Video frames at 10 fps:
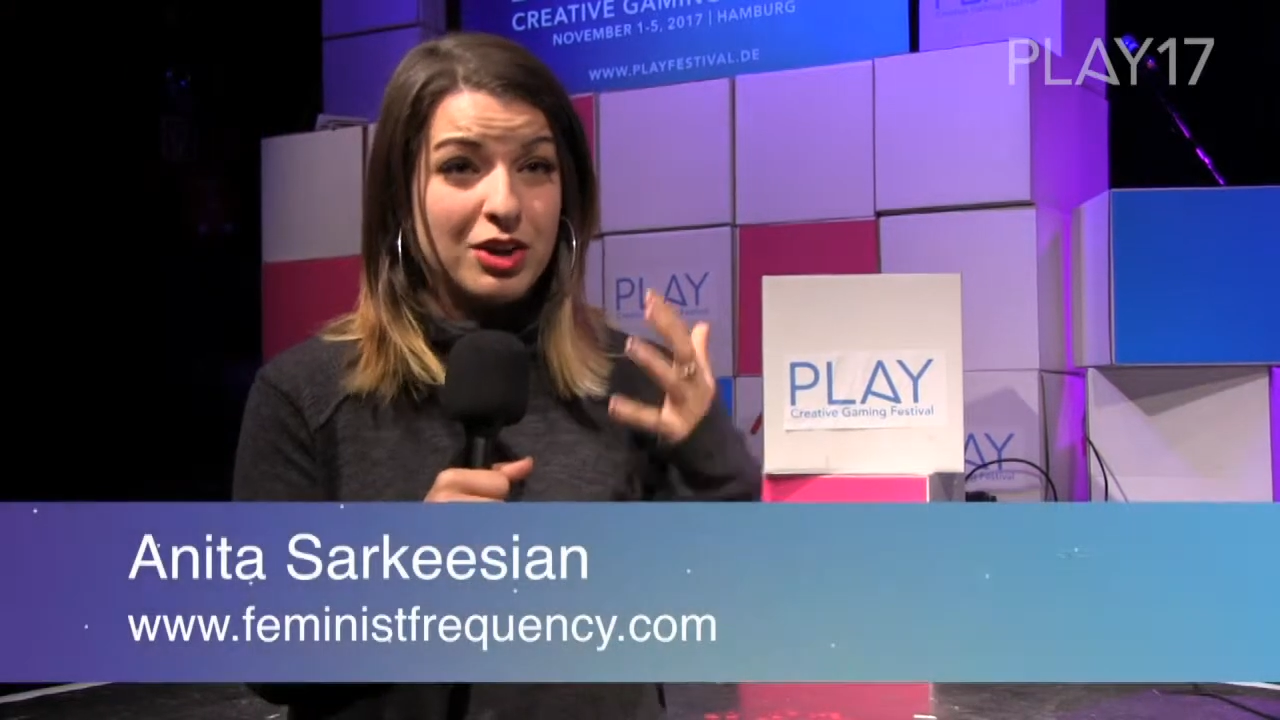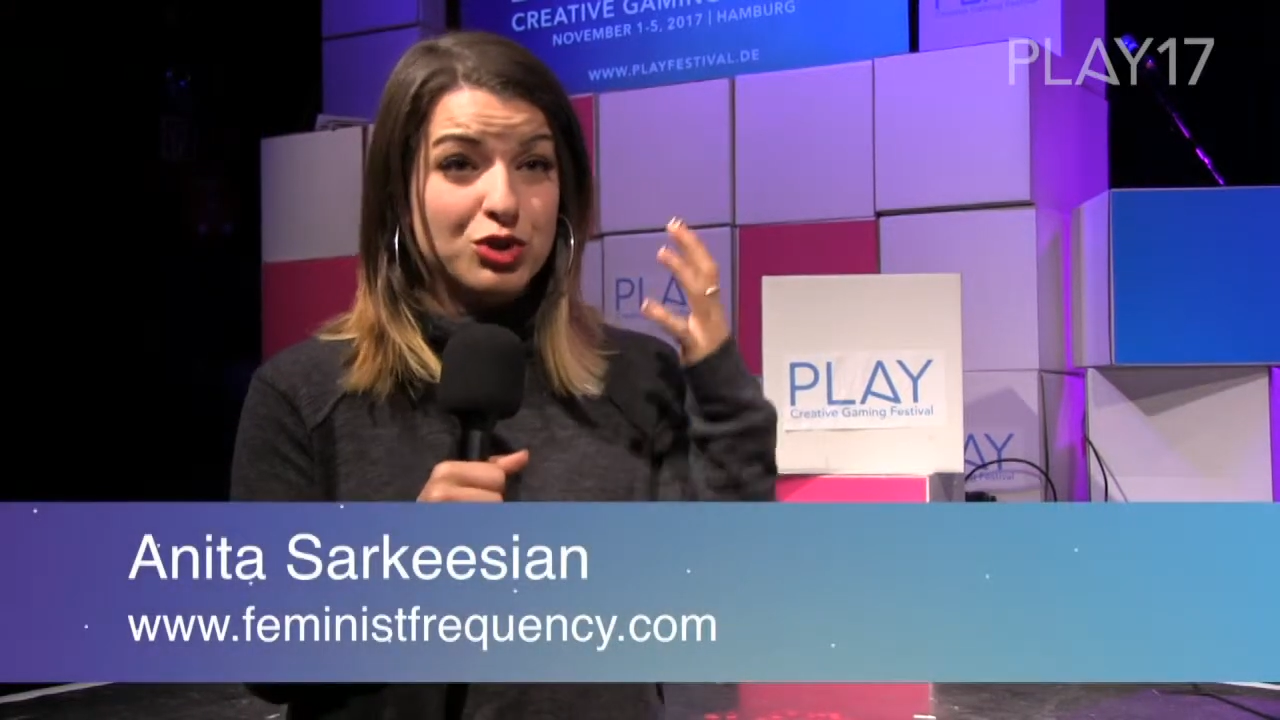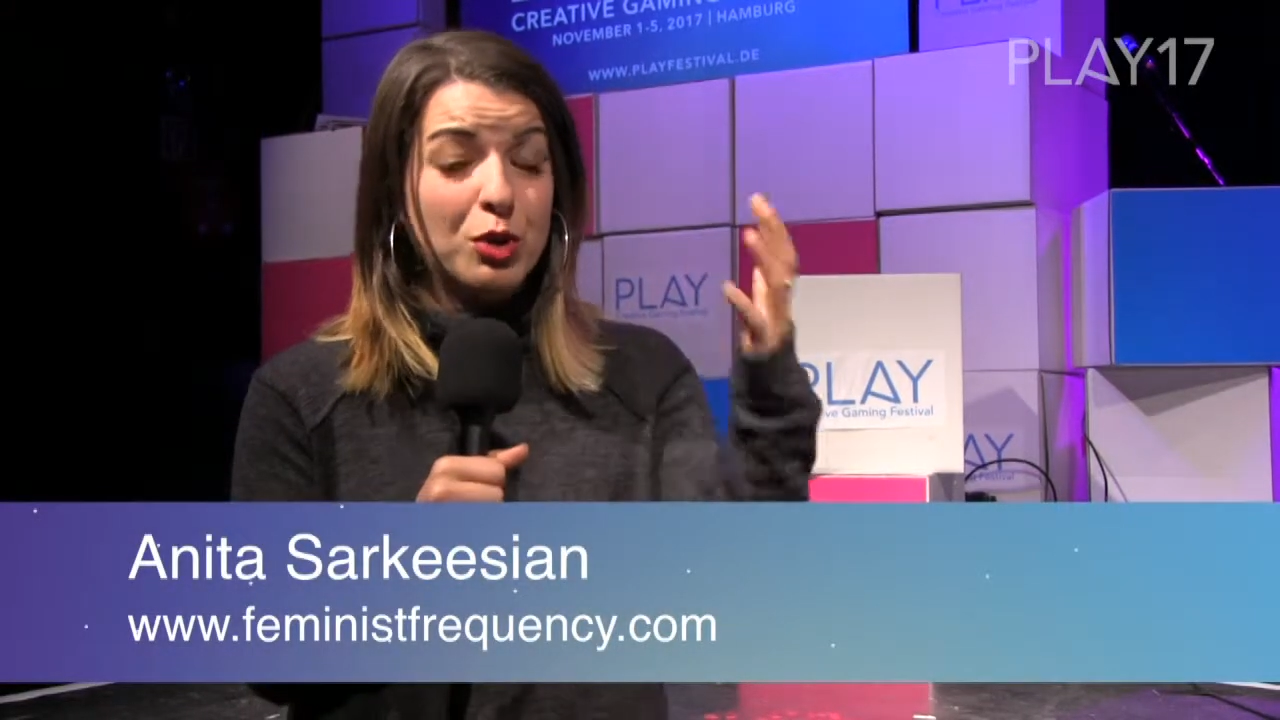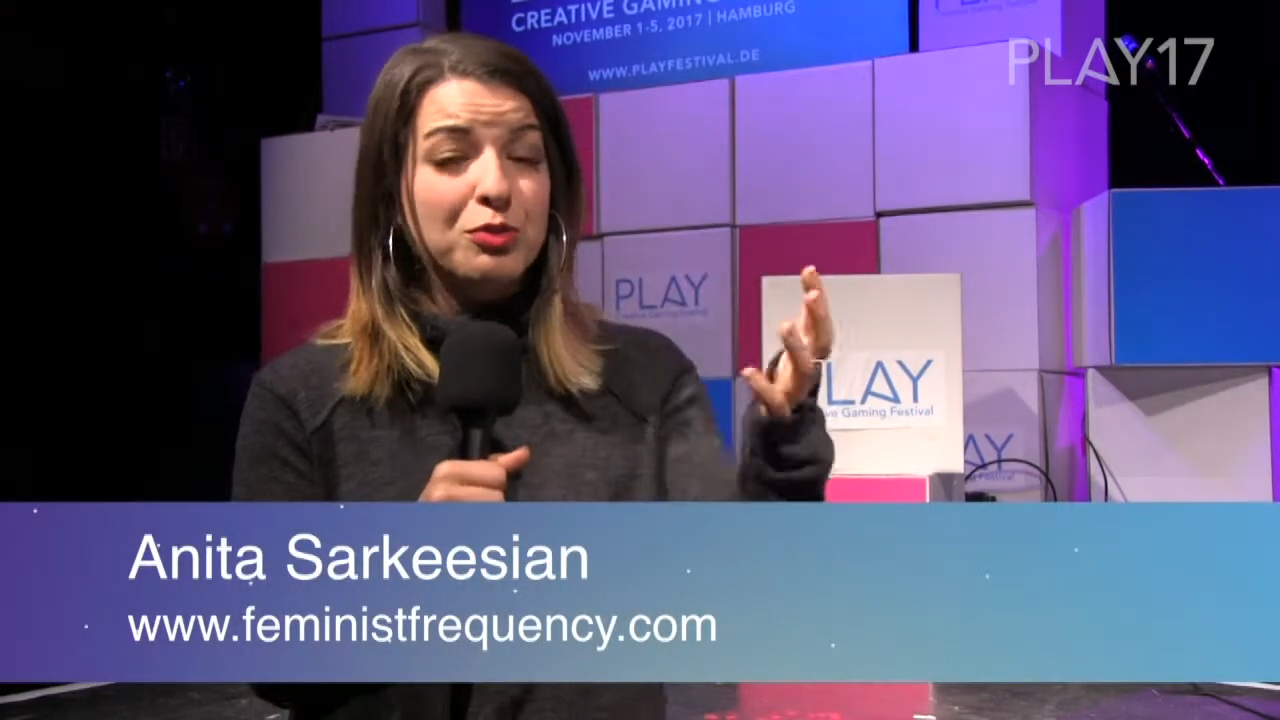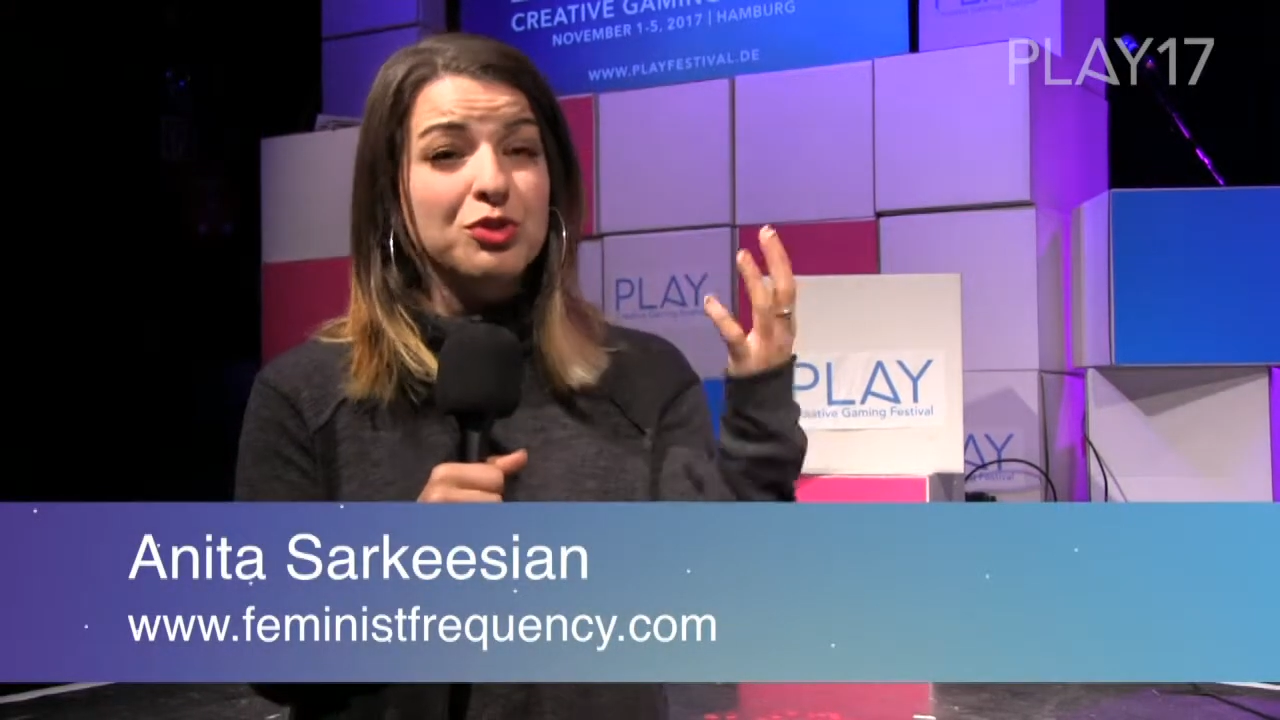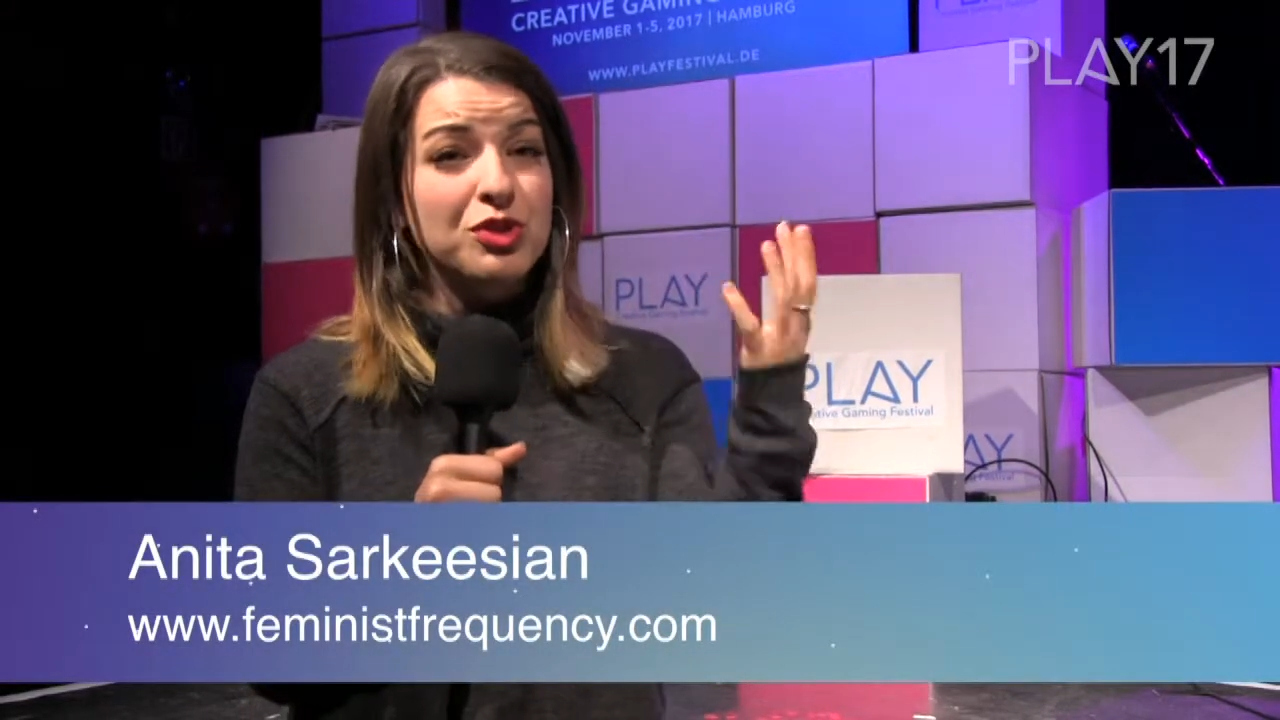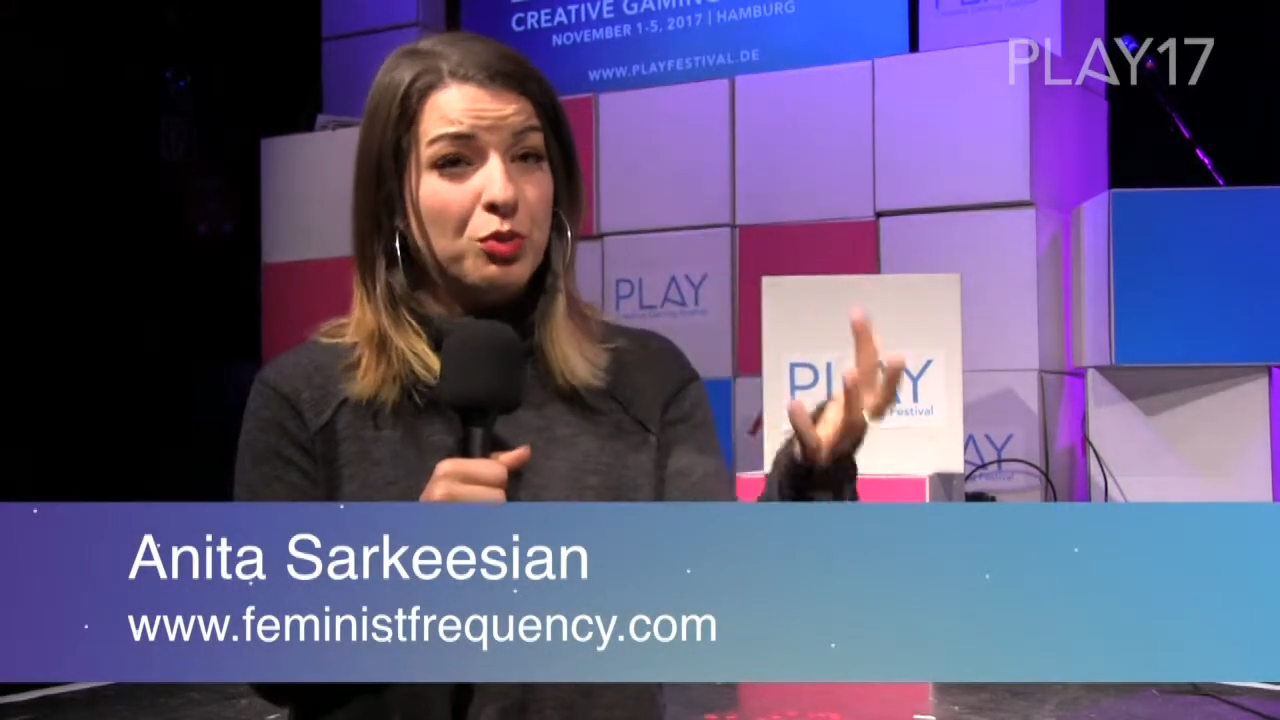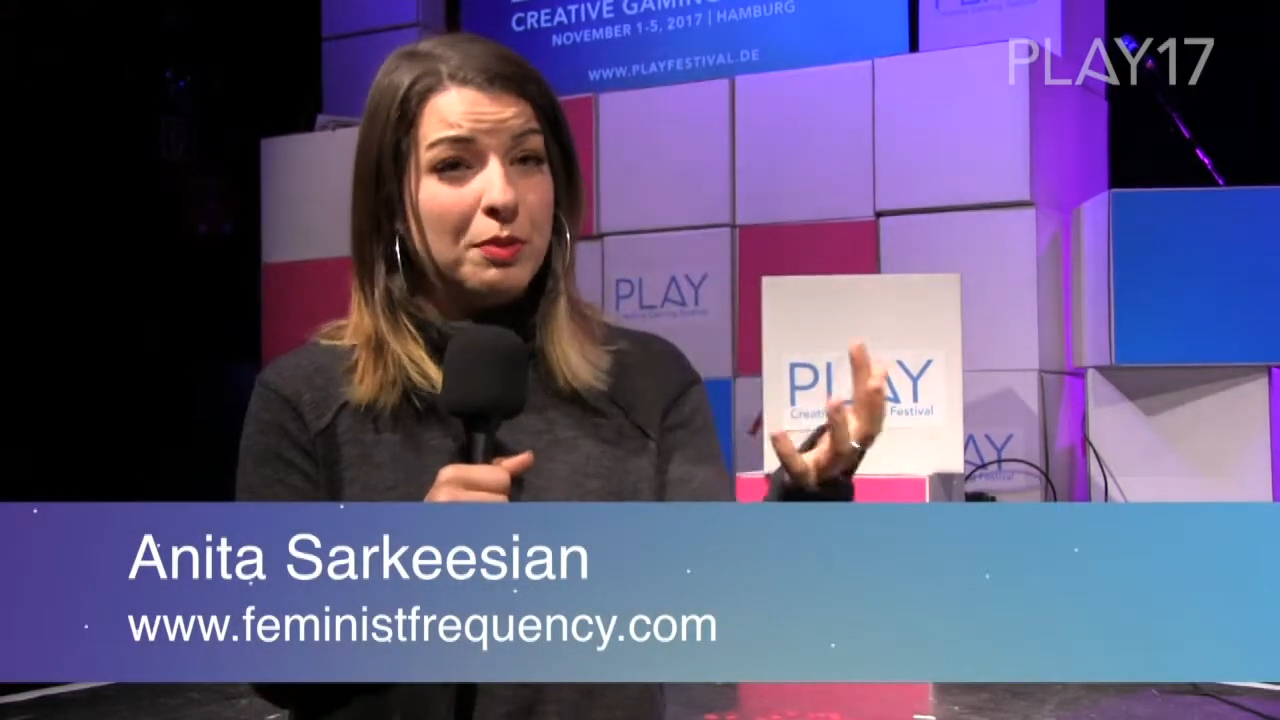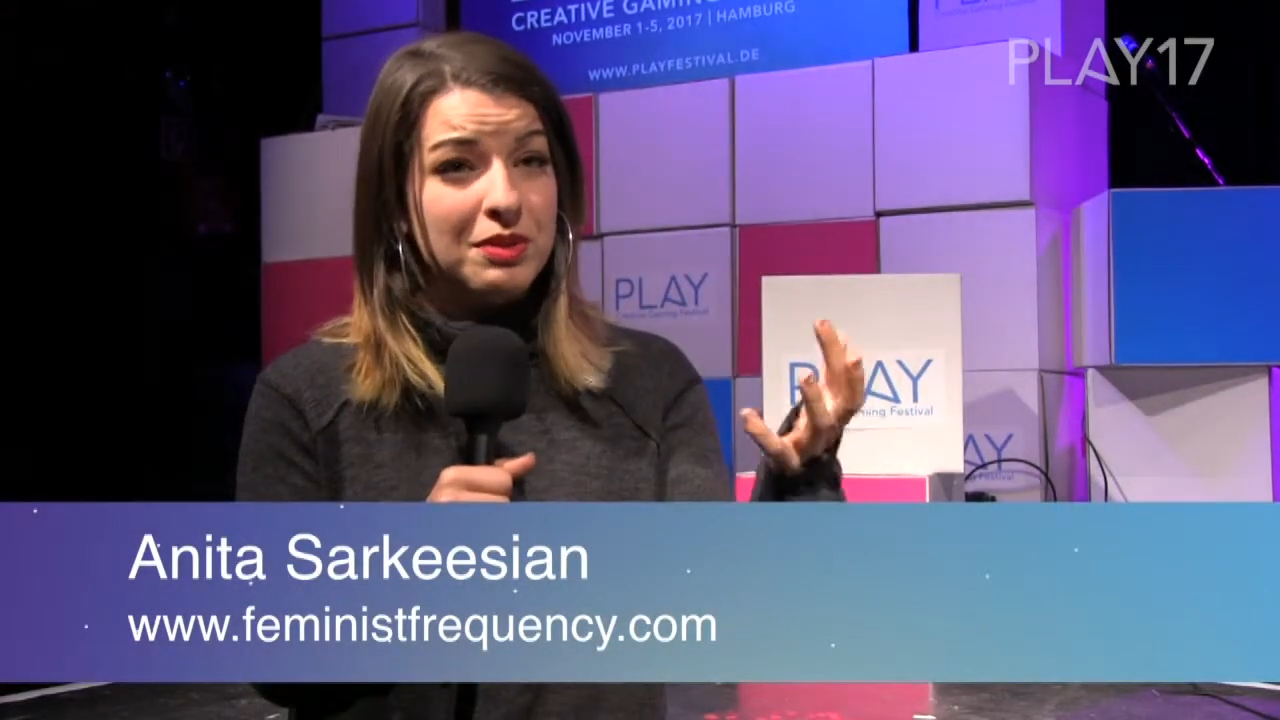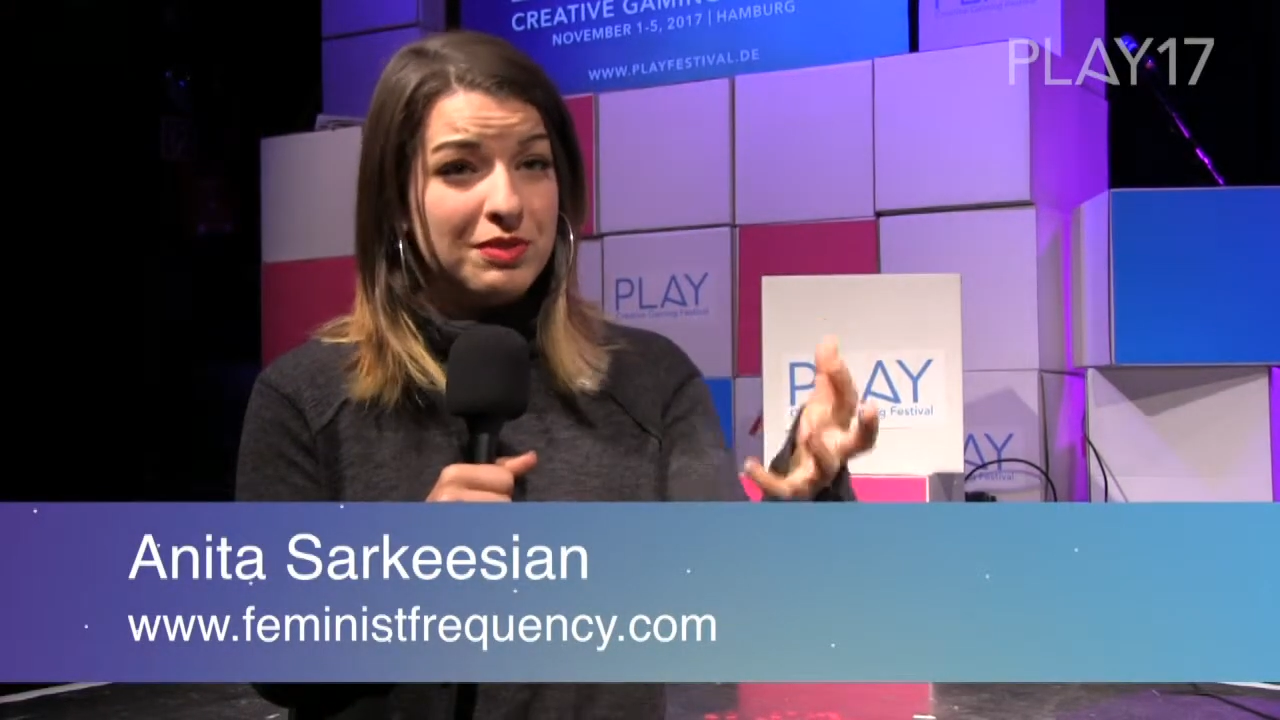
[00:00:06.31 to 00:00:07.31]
Tropes versus Women